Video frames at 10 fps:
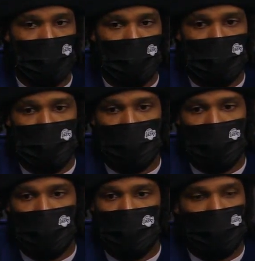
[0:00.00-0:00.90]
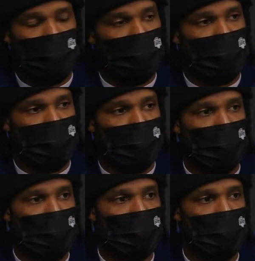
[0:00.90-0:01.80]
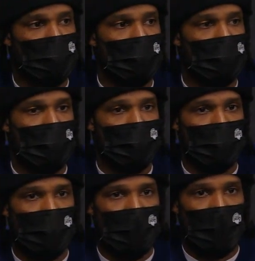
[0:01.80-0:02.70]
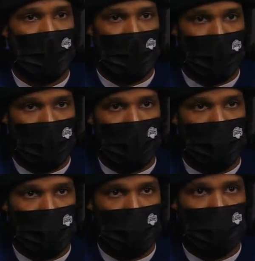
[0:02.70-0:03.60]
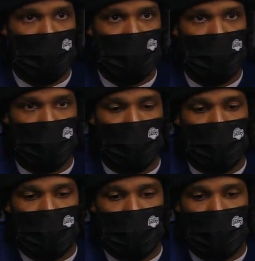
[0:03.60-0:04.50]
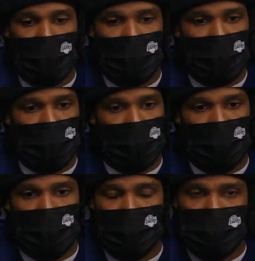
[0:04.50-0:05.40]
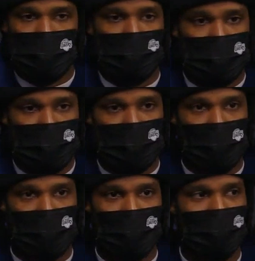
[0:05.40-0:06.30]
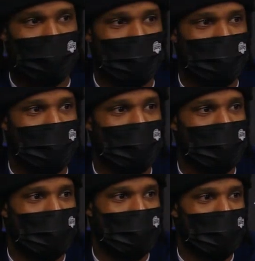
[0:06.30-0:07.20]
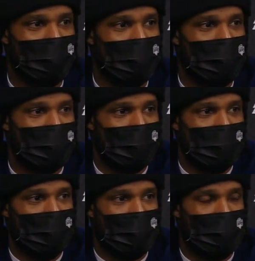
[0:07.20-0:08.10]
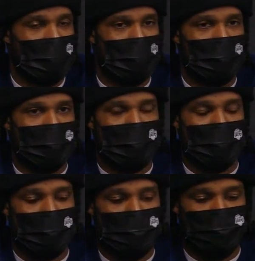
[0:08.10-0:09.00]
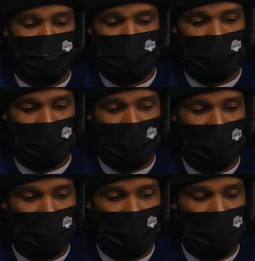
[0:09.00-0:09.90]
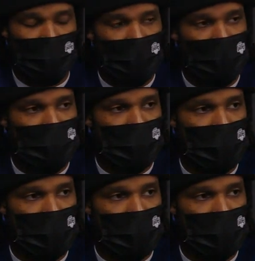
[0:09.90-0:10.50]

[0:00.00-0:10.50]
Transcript: part, I felt felt really good. My win felt pretty good. Uh, unfortunately, we didn't win, but um, I felt like we got better today.